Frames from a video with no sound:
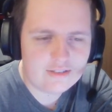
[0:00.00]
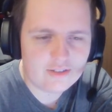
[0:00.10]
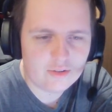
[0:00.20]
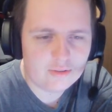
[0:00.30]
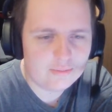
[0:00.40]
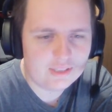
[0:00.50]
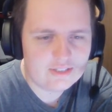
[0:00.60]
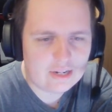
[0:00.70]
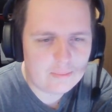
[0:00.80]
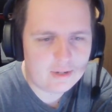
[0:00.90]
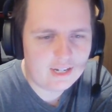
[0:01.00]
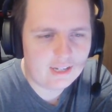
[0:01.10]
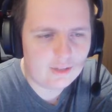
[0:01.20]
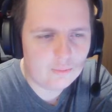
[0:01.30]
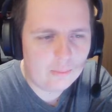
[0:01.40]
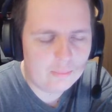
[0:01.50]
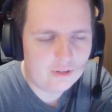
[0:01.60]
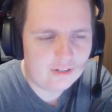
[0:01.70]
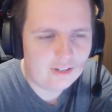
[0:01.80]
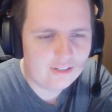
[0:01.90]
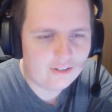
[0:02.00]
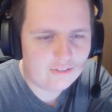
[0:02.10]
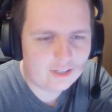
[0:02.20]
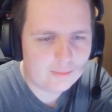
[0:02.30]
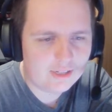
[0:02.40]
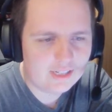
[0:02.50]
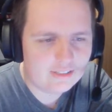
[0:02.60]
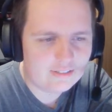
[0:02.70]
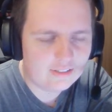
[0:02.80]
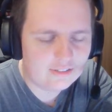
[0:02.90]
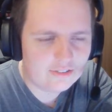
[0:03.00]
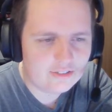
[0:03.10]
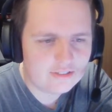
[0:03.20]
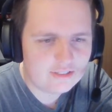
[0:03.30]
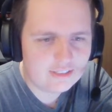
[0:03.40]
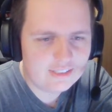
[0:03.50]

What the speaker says: So I mean, celebrate how you want, but I don't recommend hand sanitizer.